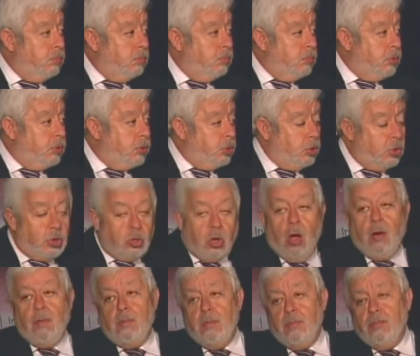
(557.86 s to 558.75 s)

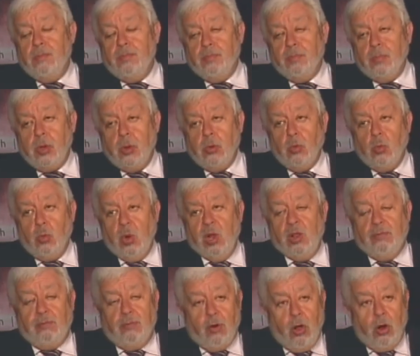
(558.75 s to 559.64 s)
some
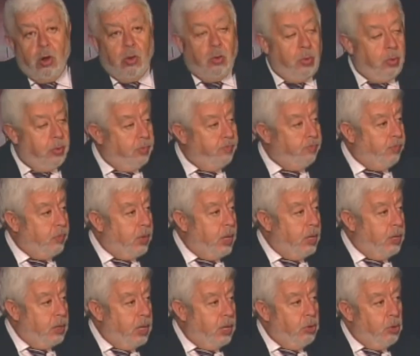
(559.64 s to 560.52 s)
will follow
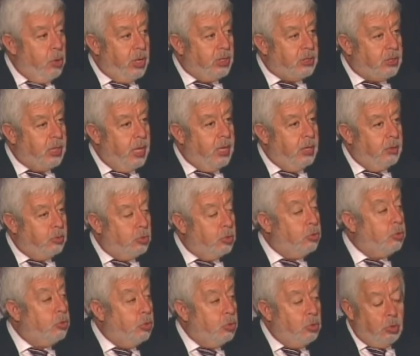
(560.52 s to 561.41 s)
in the USA to
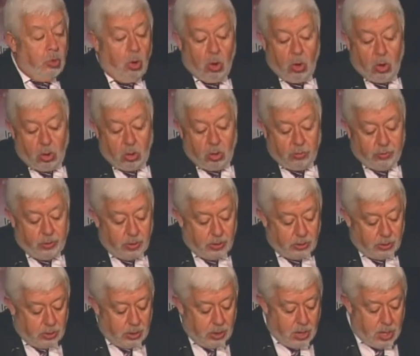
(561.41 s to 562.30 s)
do all of
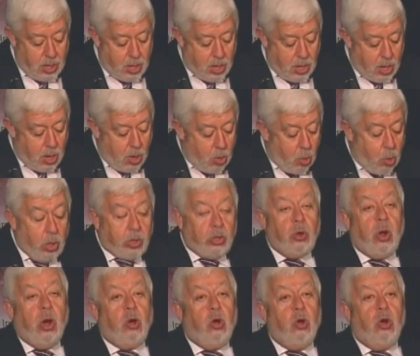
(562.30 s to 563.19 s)
this. What
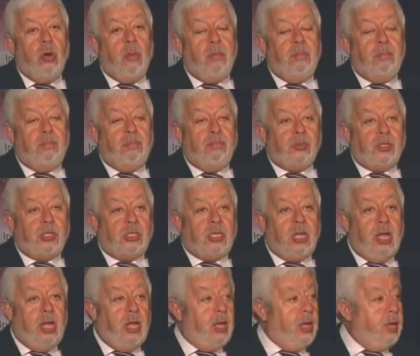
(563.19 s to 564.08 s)
you are going to
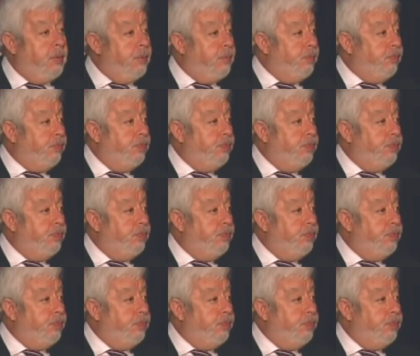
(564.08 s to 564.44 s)
see,